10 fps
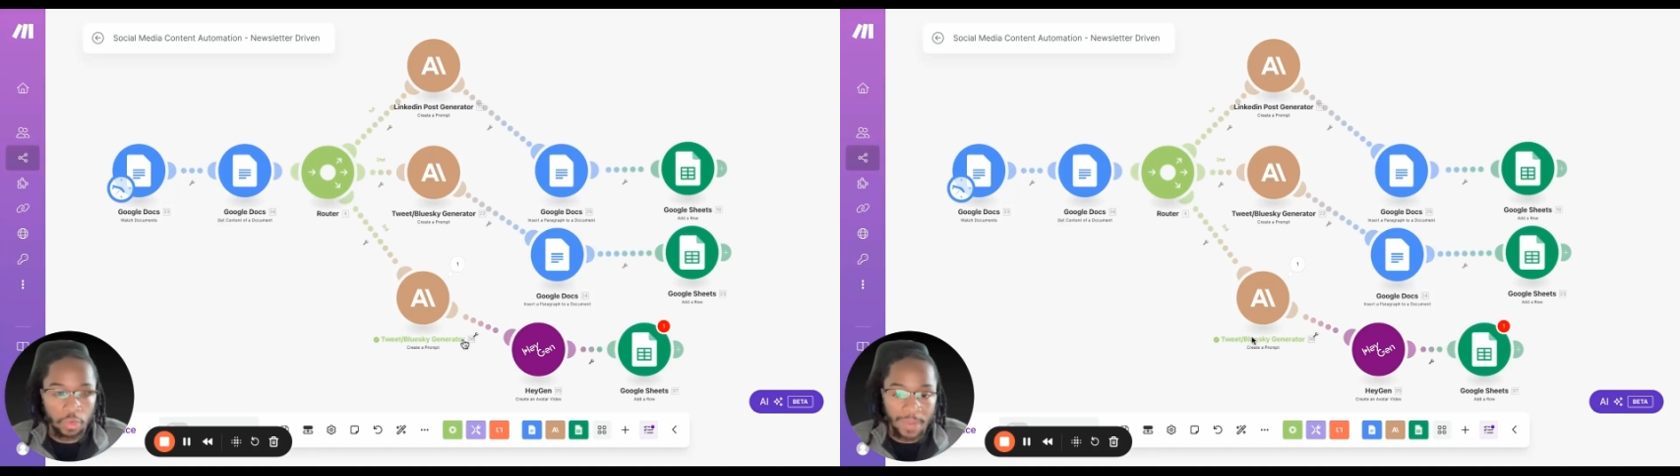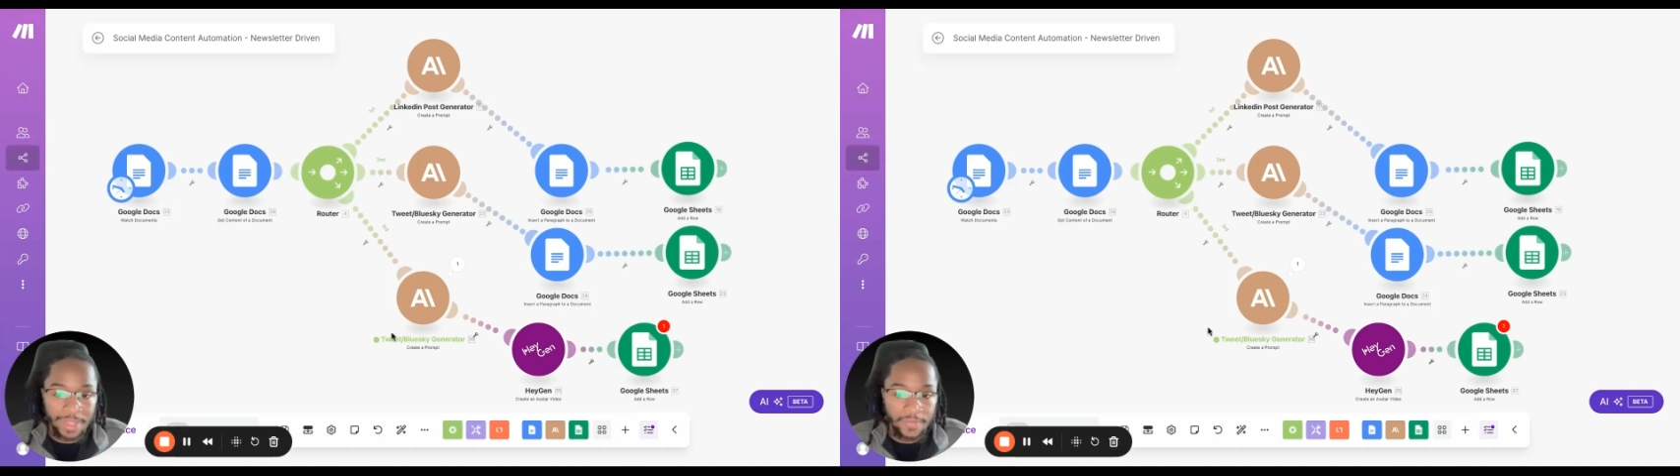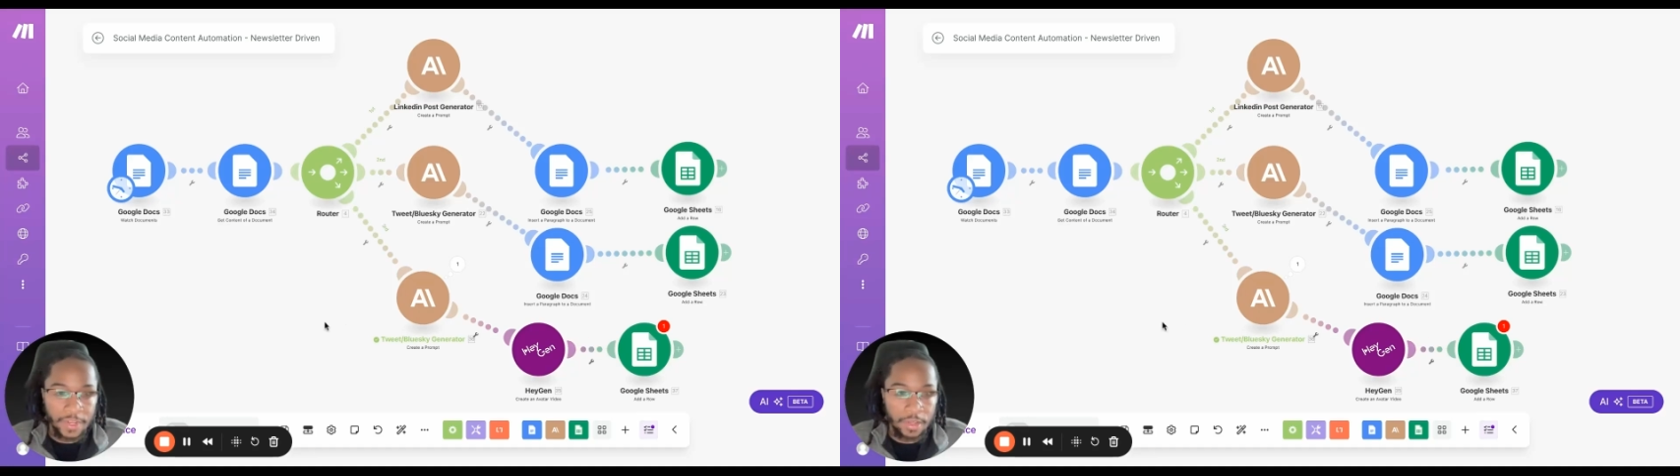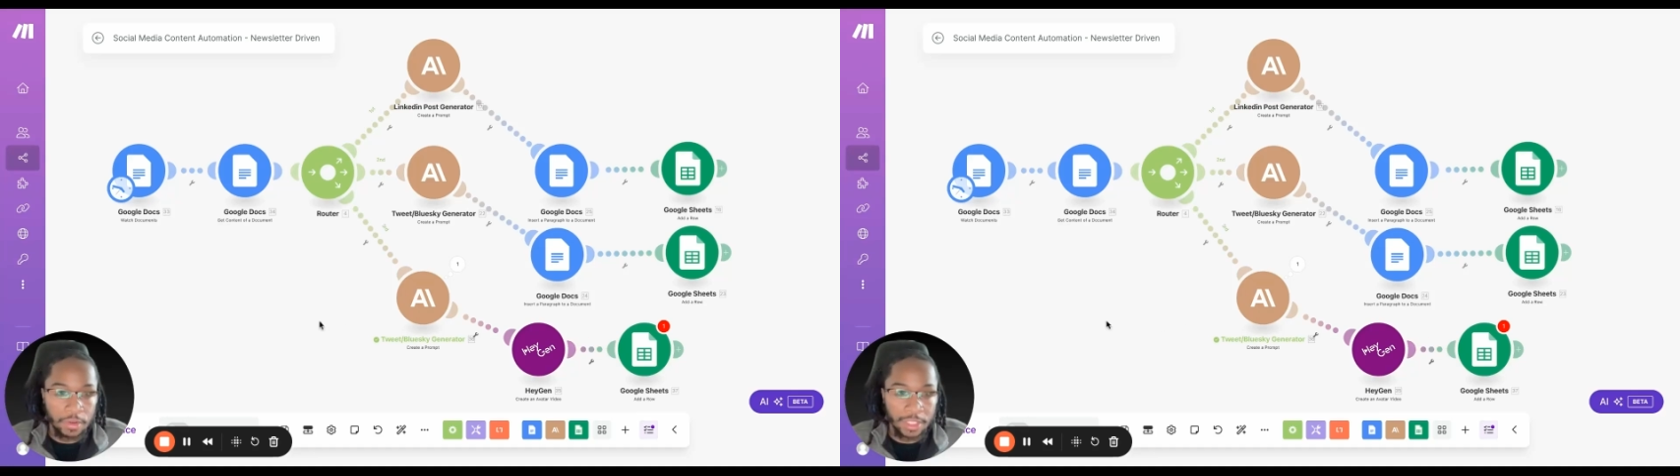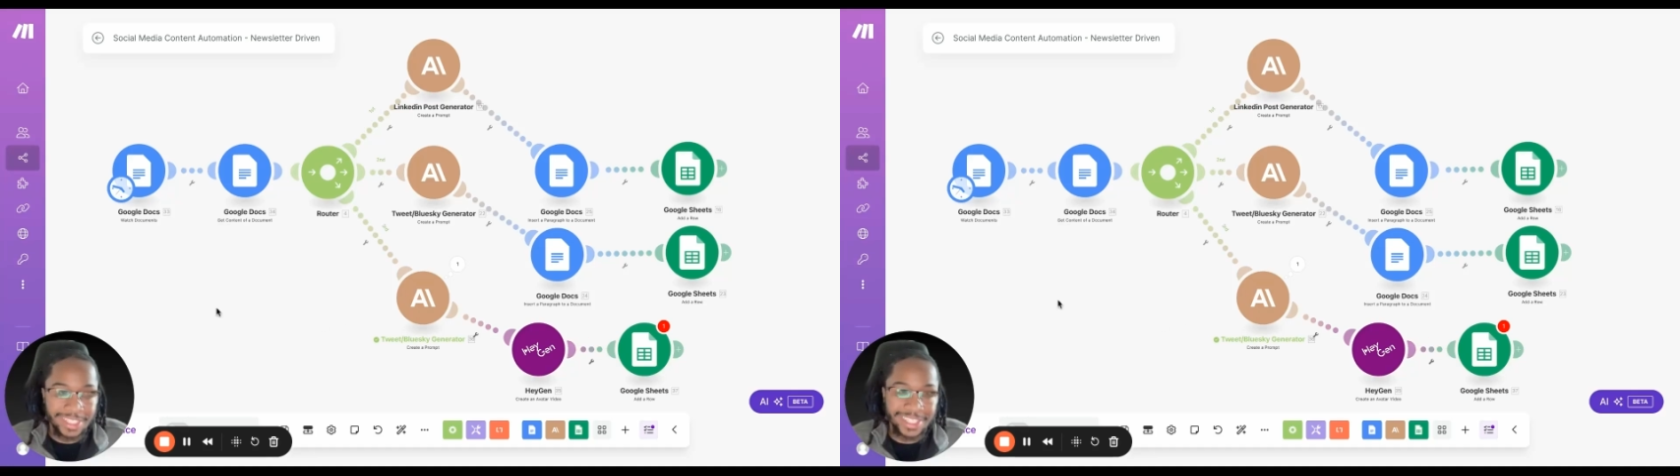grab that
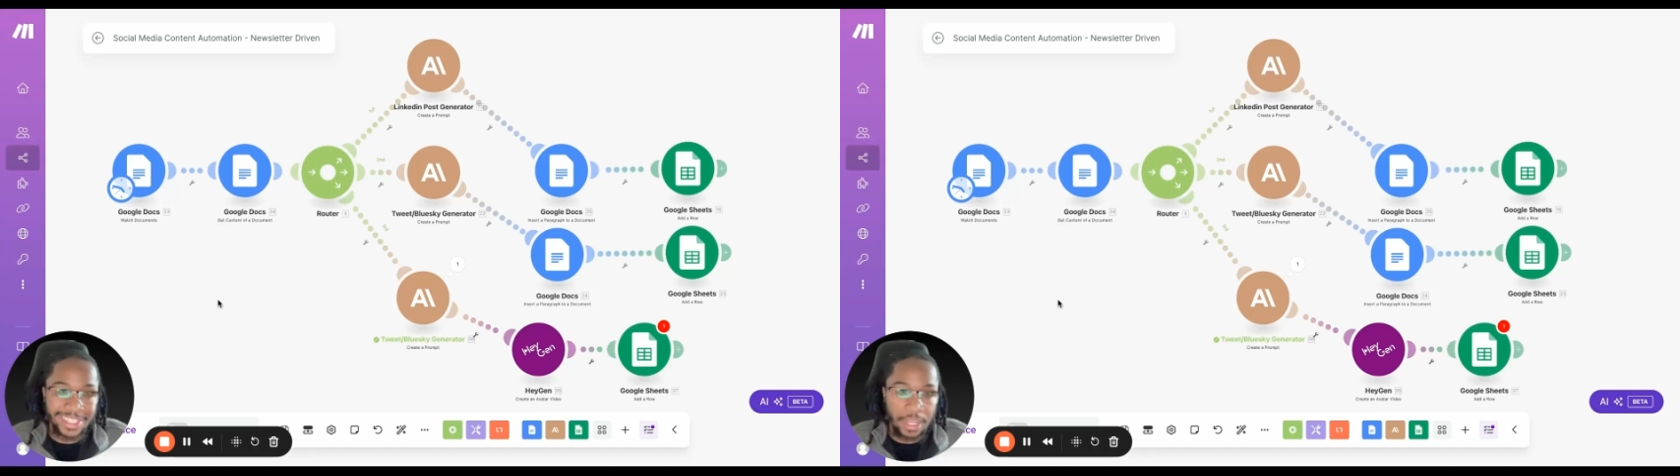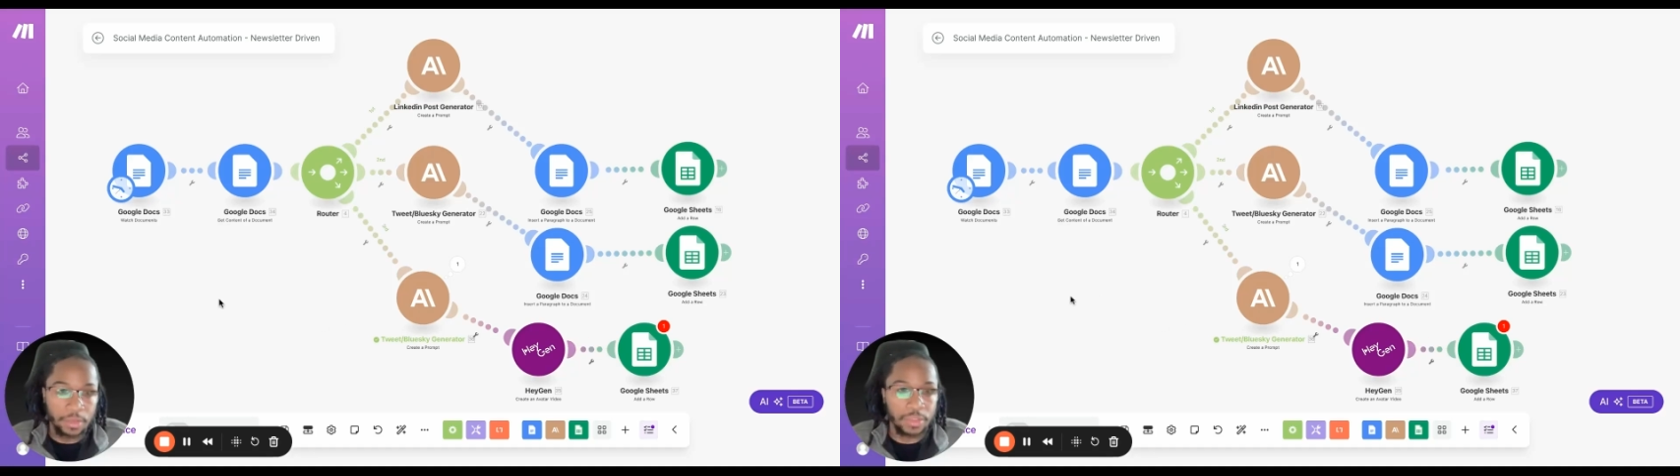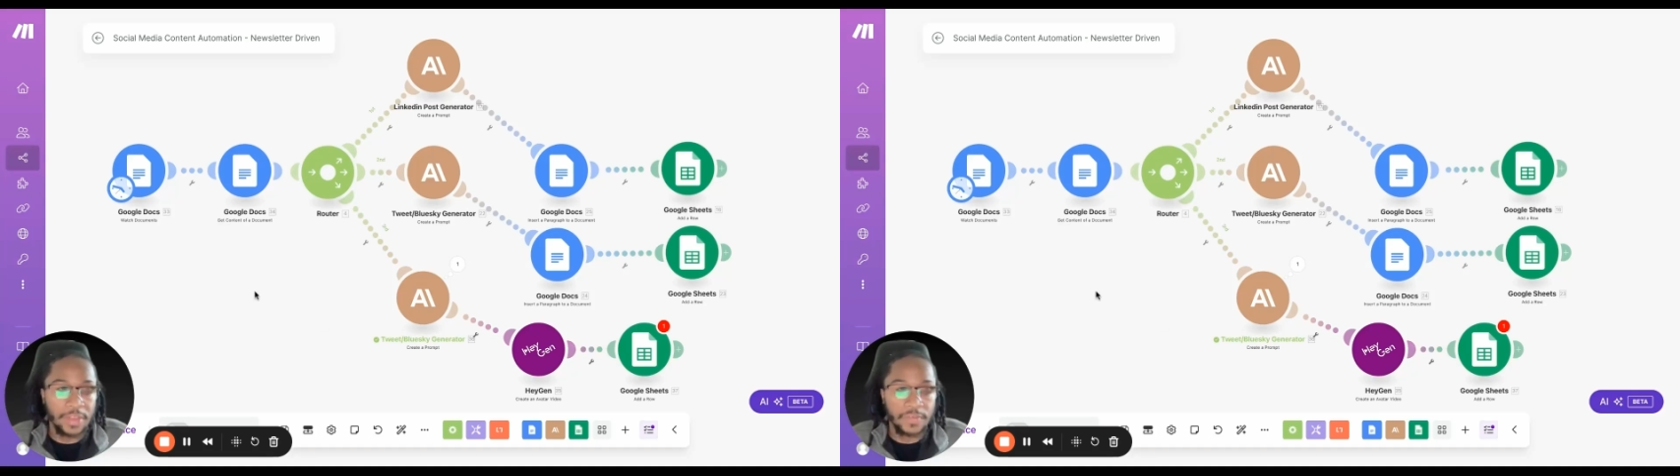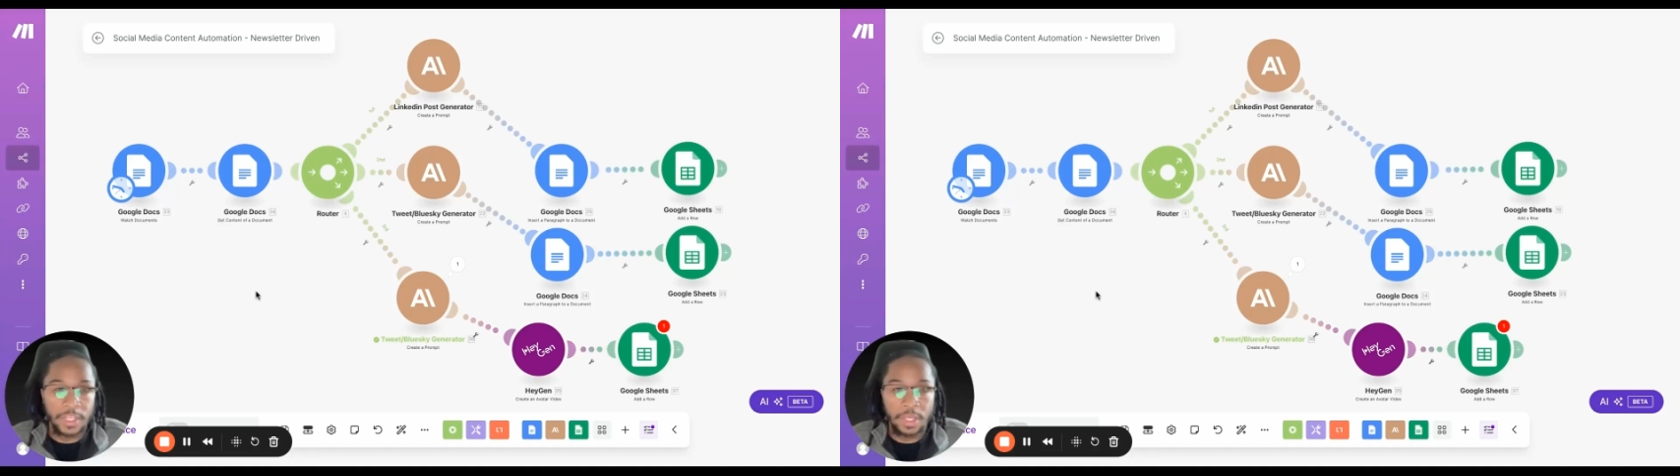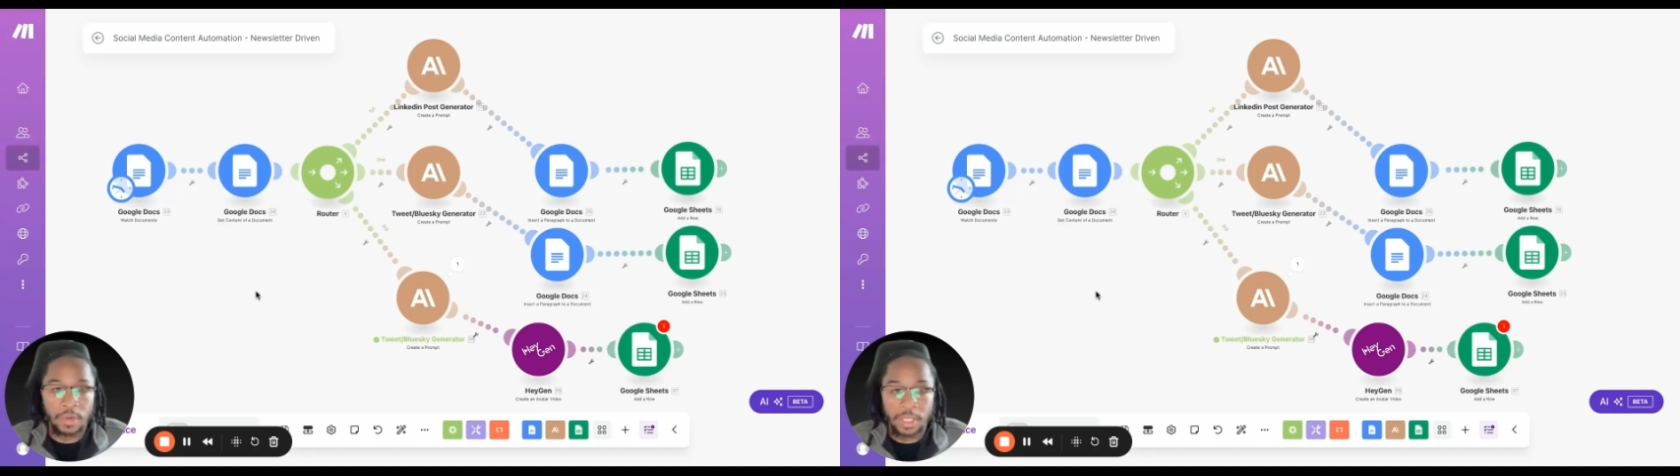video link to download that video